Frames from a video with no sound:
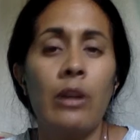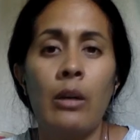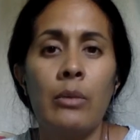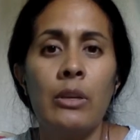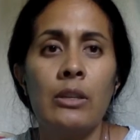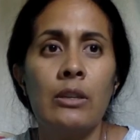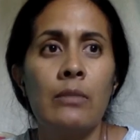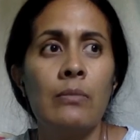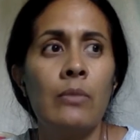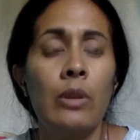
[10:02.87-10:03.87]

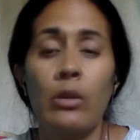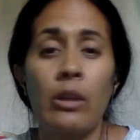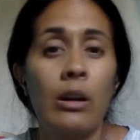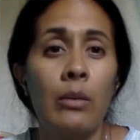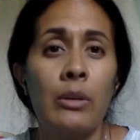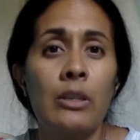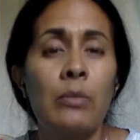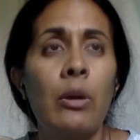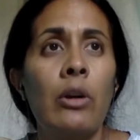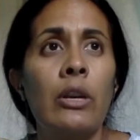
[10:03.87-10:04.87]
communism or the Communist
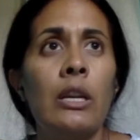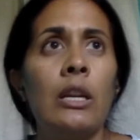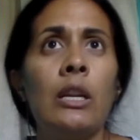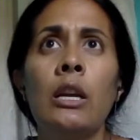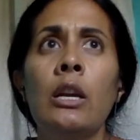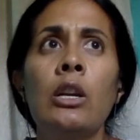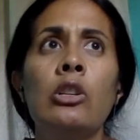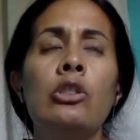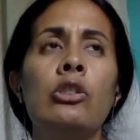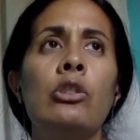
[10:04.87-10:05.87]
Party,
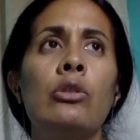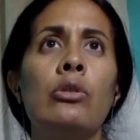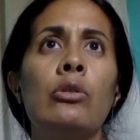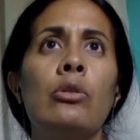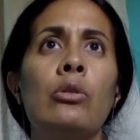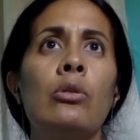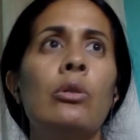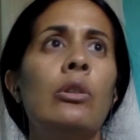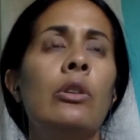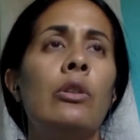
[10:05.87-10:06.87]
to,
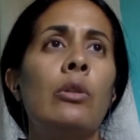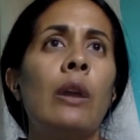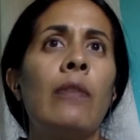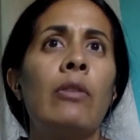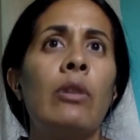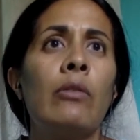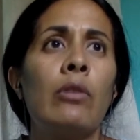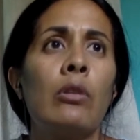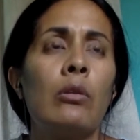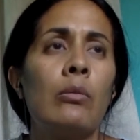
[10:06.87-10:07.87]
have you
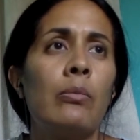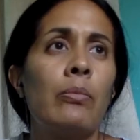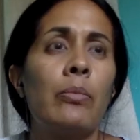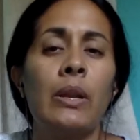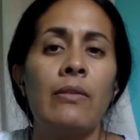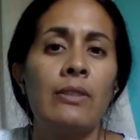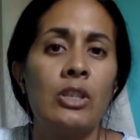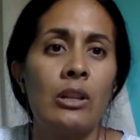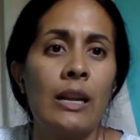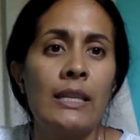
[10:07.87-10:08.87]
ever been a
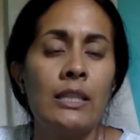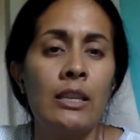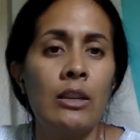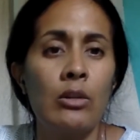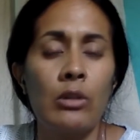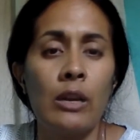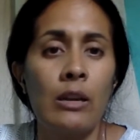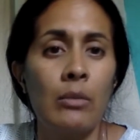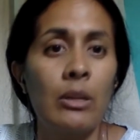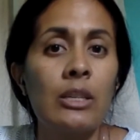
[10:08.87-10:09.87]
vigilante or
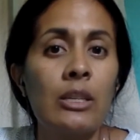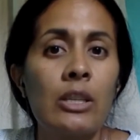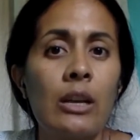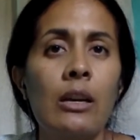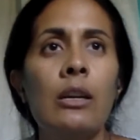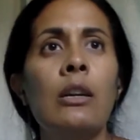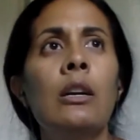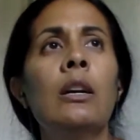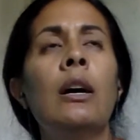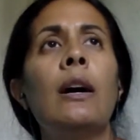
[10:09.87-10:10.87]
in a militia?
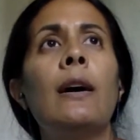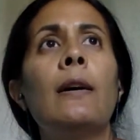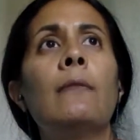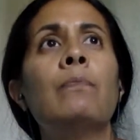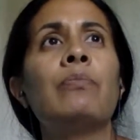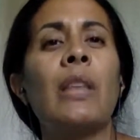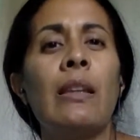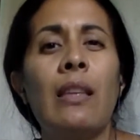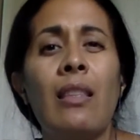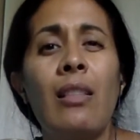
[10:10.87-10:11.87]
And
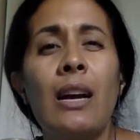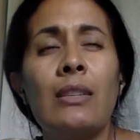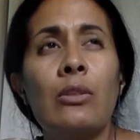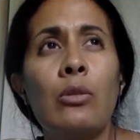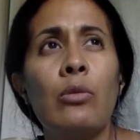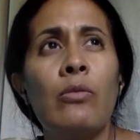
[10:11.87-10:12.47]
then the last